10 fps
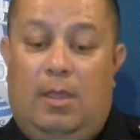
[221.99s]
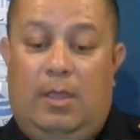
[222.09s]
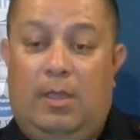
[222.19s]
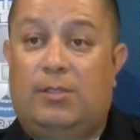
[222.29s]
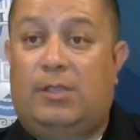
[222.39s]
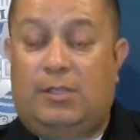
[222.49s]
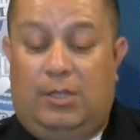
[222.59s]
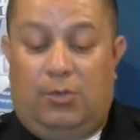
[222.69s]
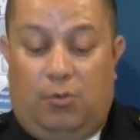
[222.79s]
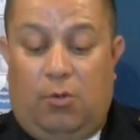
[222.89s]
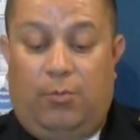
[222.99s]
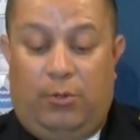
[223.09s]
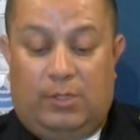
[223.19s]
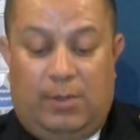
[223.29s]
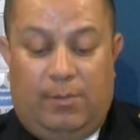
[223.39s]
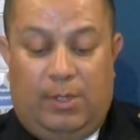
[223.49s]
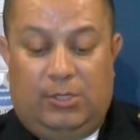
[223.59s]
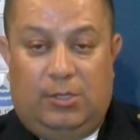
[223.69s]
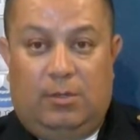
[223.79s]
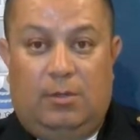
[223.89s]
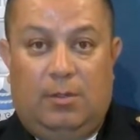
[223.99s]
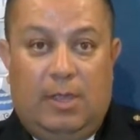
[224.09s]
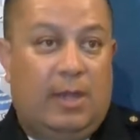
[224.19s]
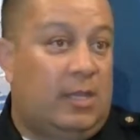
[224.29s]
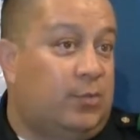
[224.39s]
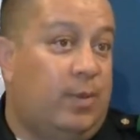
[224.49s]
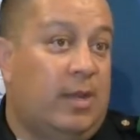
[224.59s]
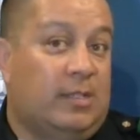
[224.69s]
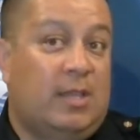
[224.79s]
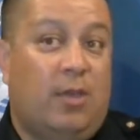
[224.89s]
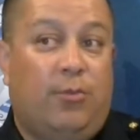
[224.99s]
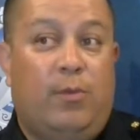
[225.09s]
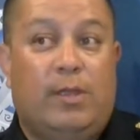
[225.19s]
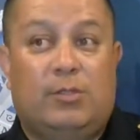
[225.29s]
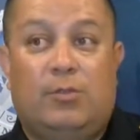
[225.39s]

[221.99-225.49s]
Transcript: He is a senior corporal, as I mentioned, and he's been at Southwest.